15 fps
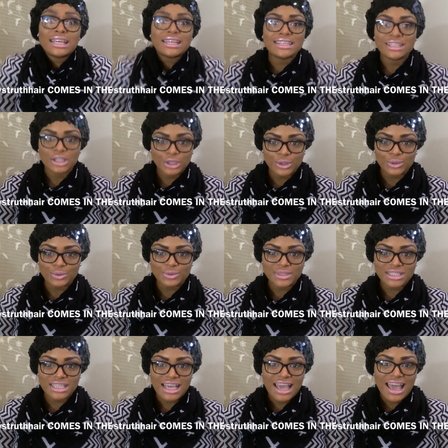good
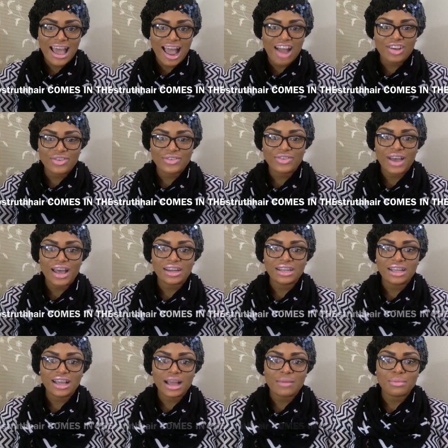news. I
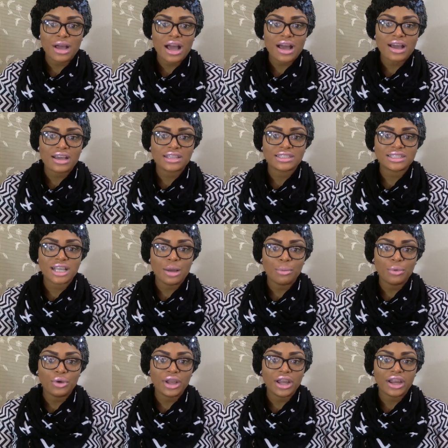finally got my
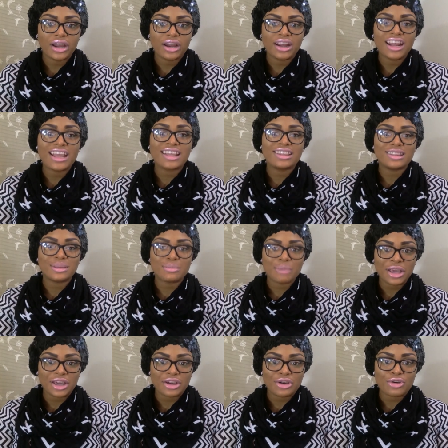sample hair in the
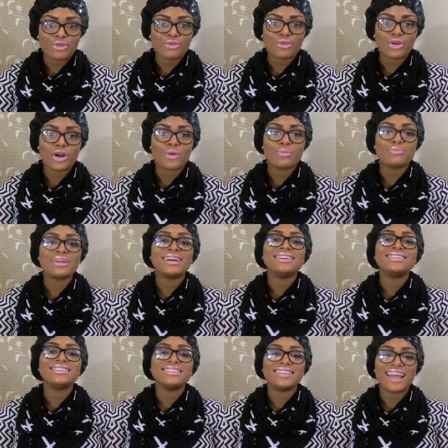mail from
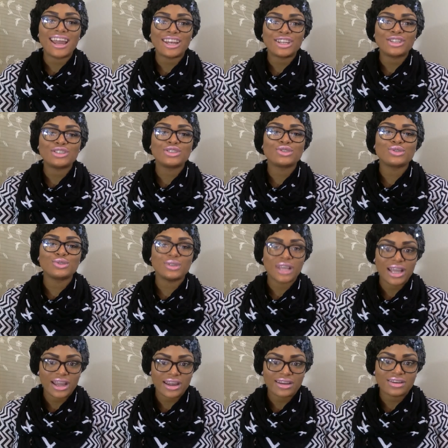ladies truth
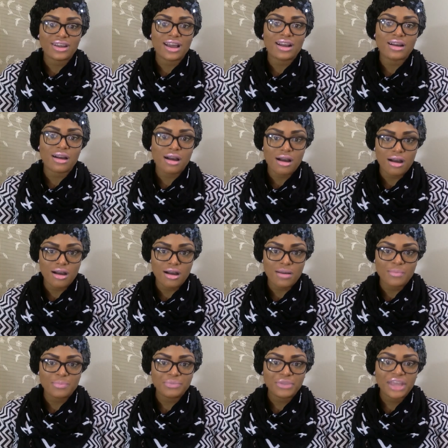hair dot
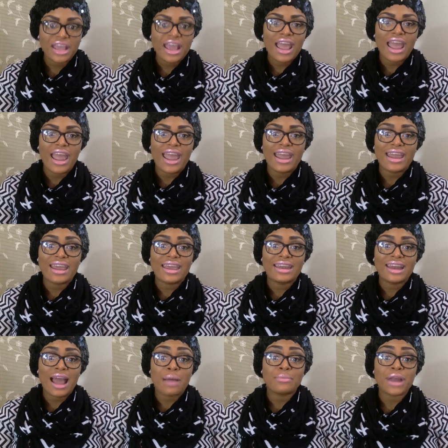com,
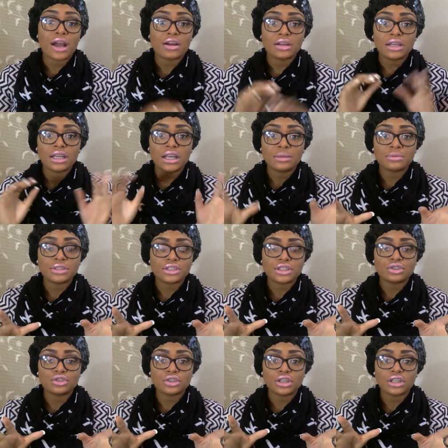and I'm not going to keep this
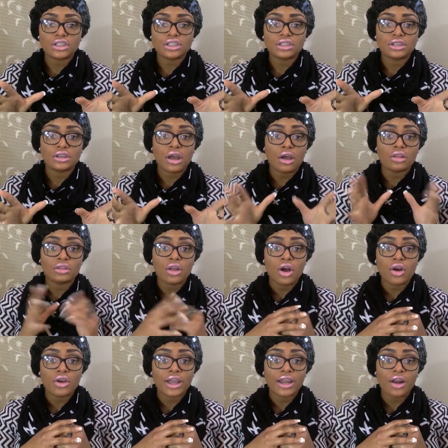introduction
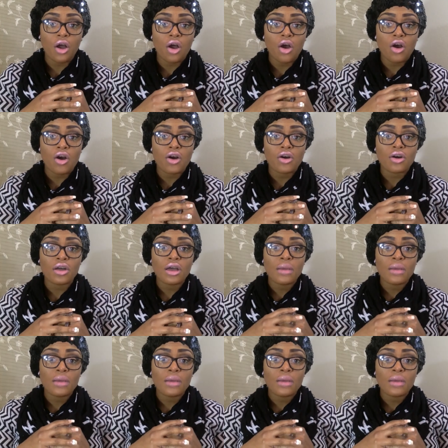long at all,